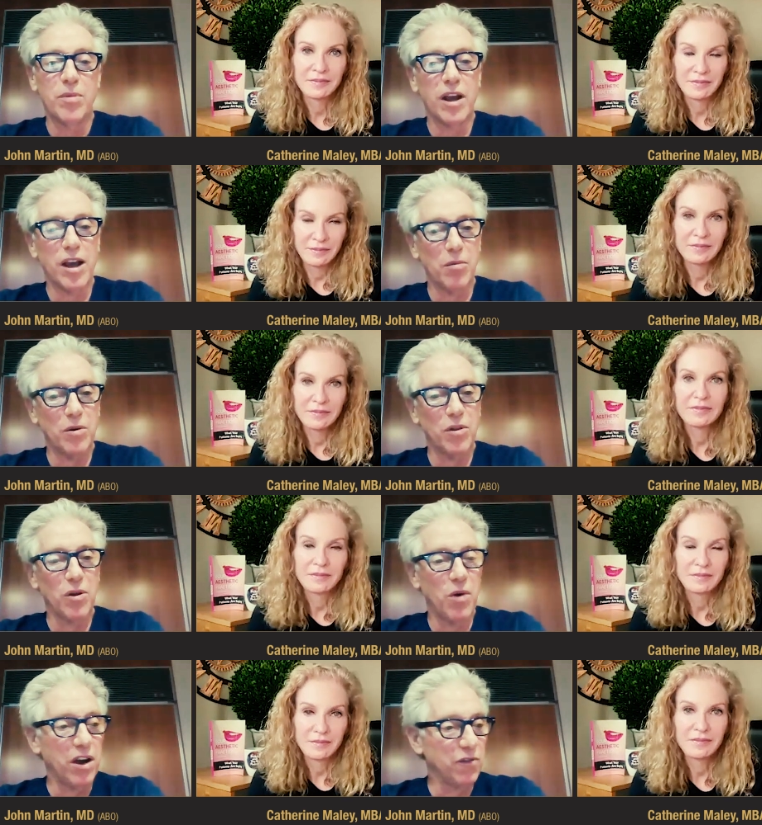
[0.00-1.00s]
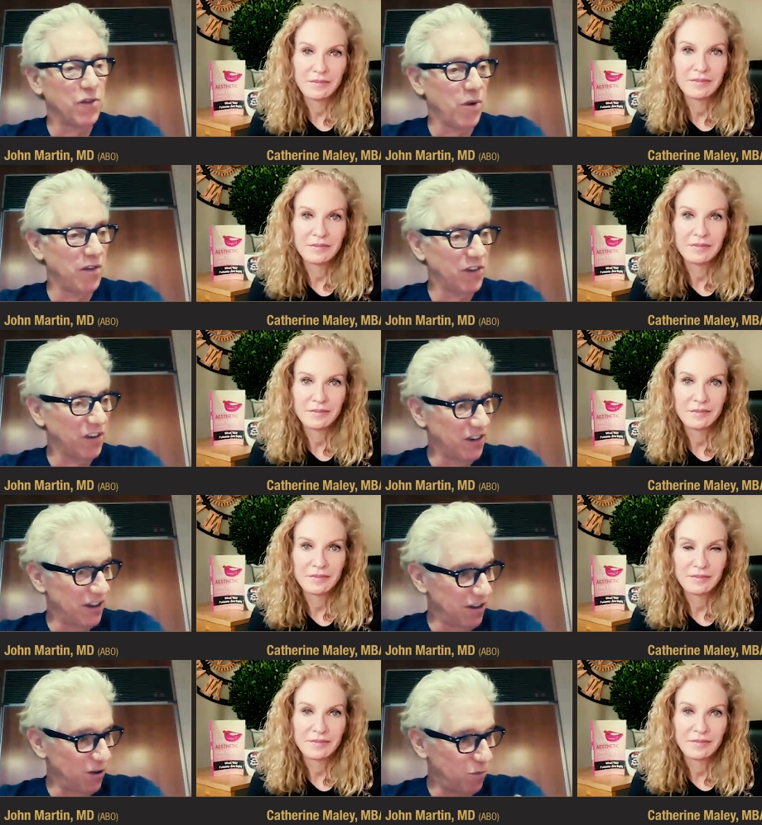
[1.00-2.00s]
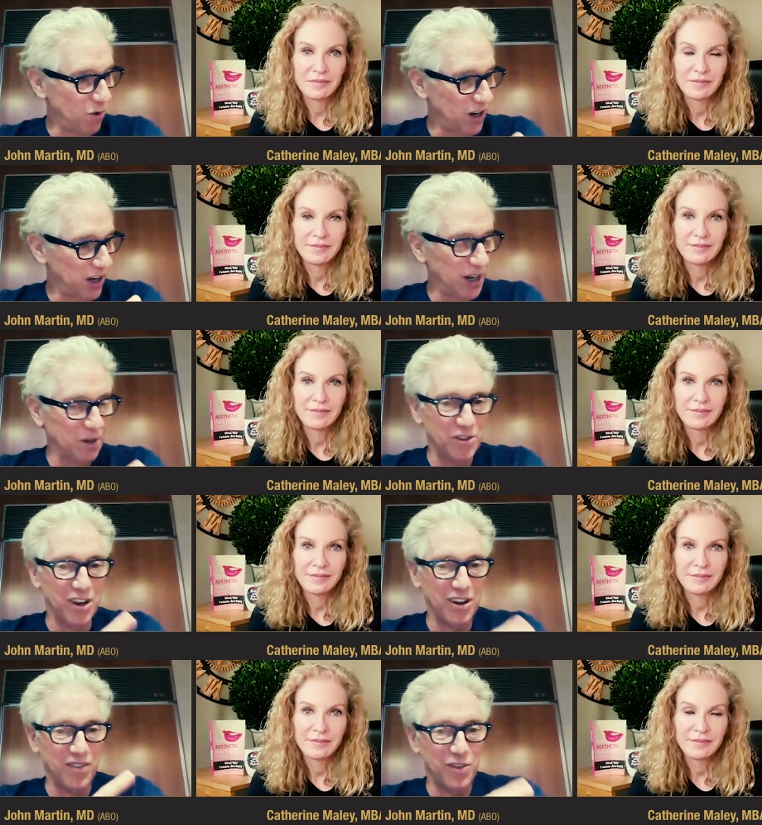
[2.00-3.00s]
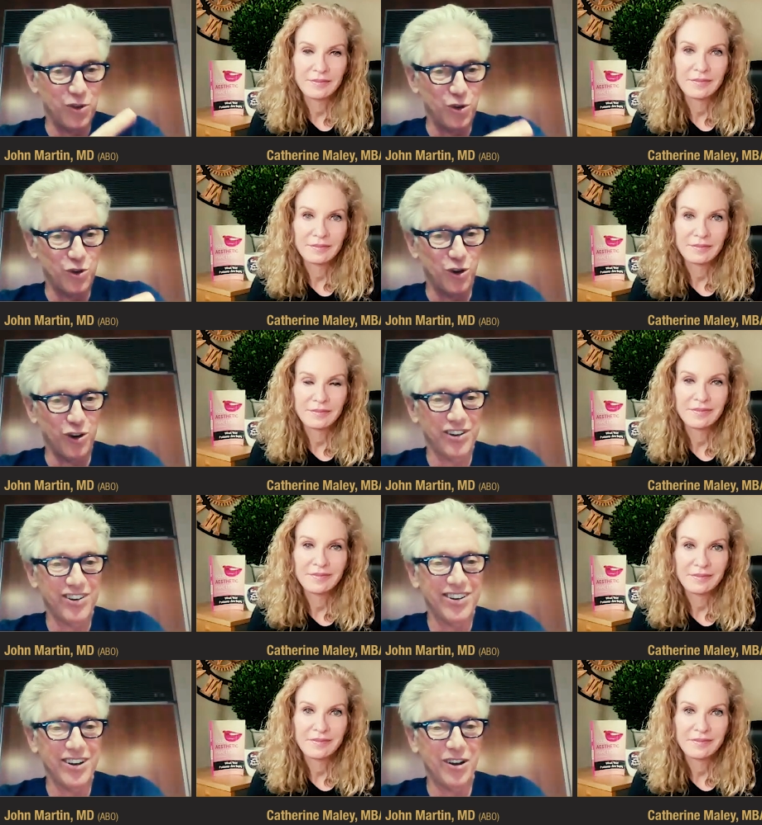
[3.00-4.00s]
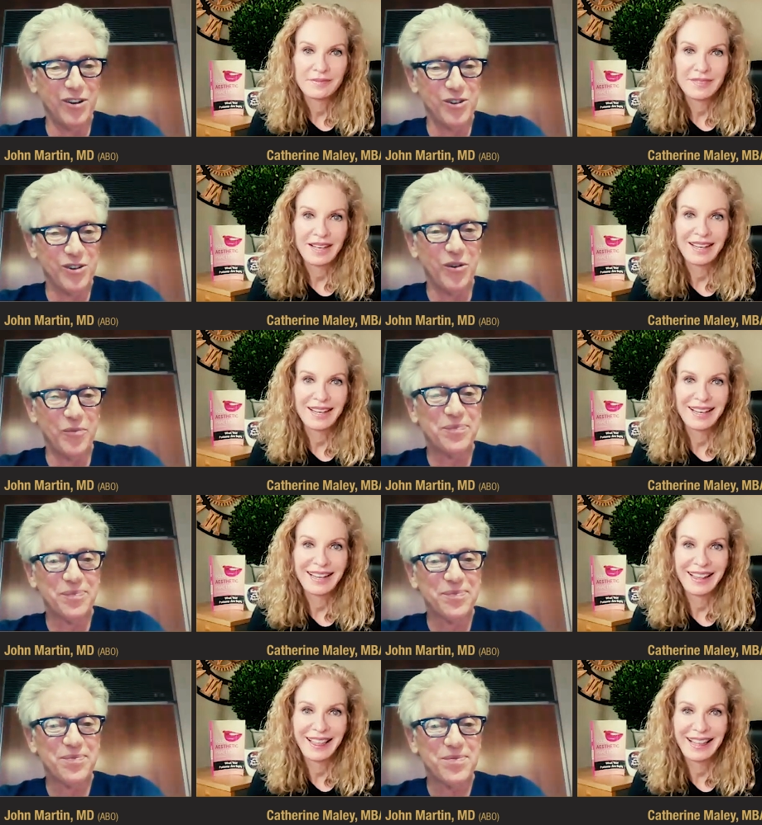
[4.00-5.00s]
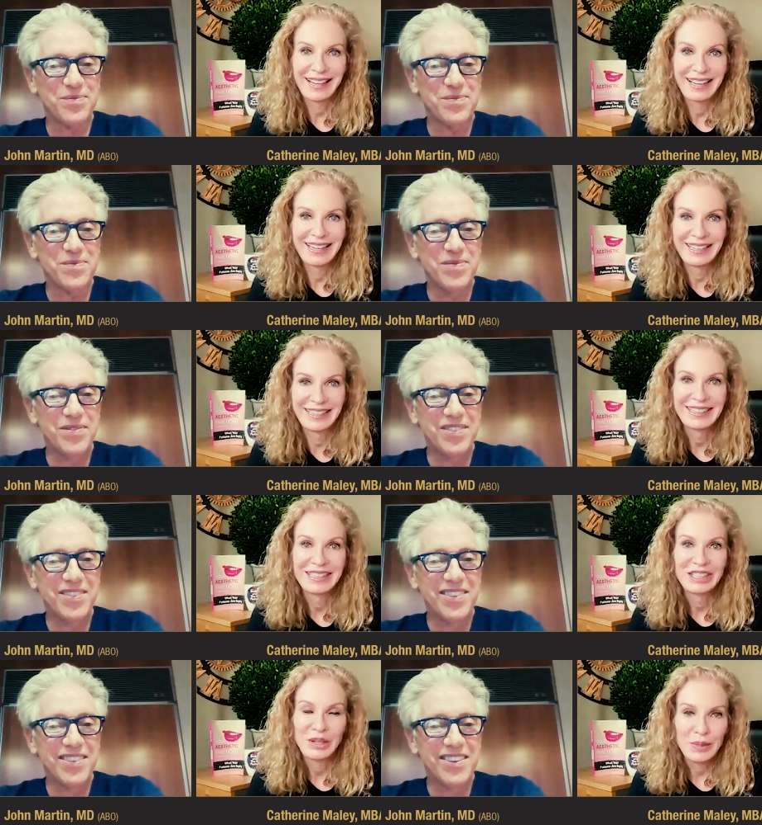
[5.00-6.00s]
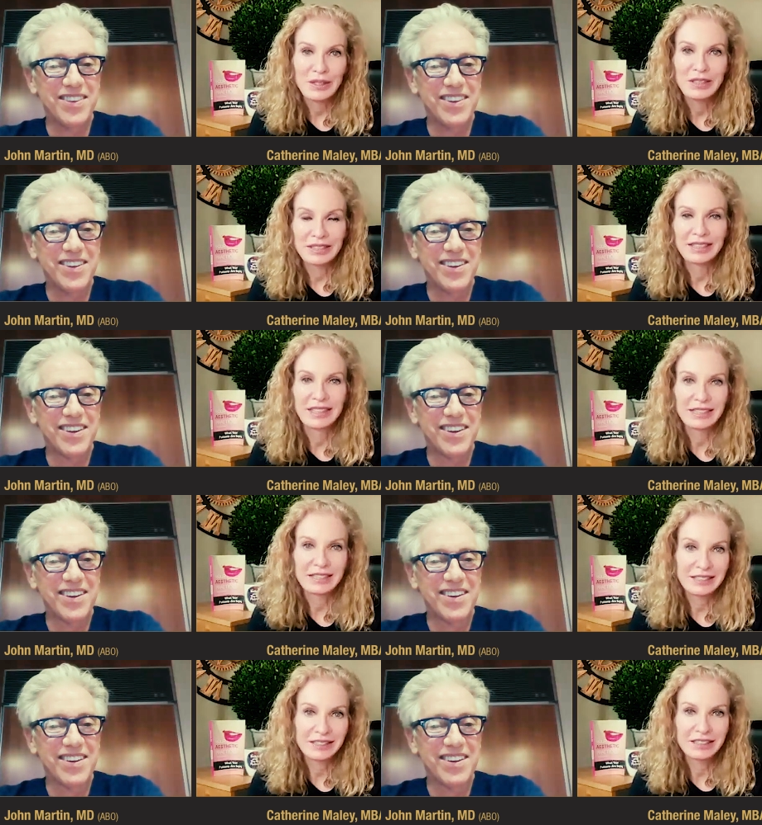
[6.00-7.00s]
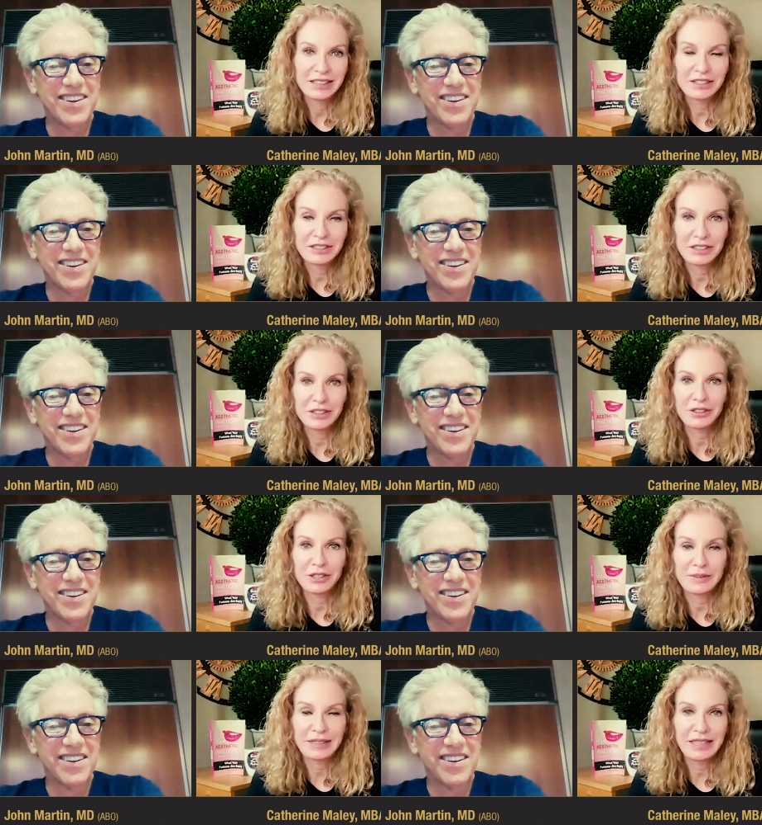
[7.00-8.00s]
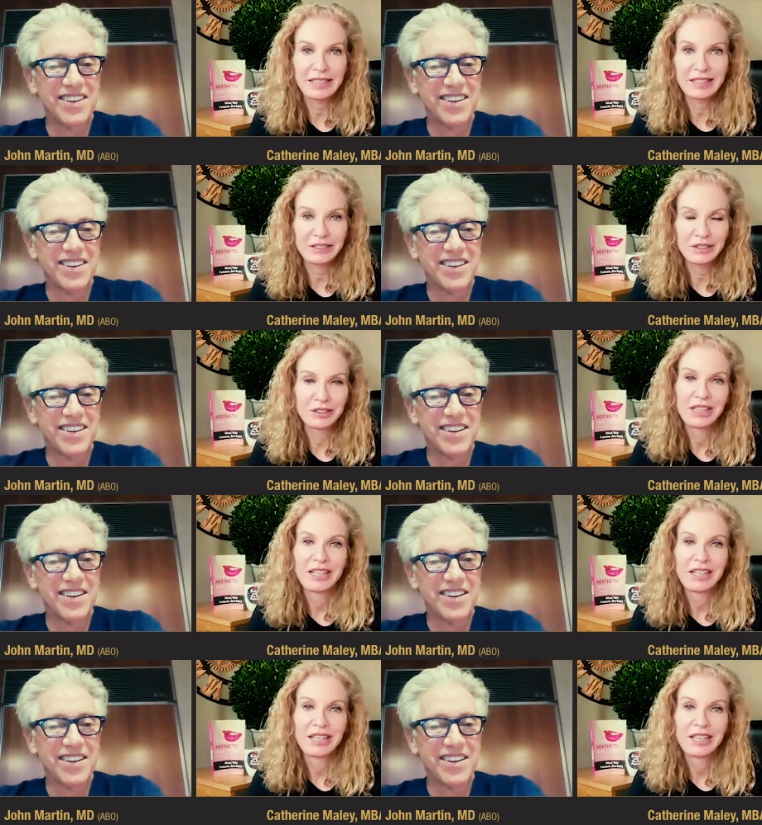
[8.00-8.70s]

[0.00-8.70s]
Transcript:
Speaker 1: But they come in with their wife, the wife does it, and then they're pointing at him saying, your turn, you know, so.
Speaker 2: Good. And then the kids are going to grow up and they need it too.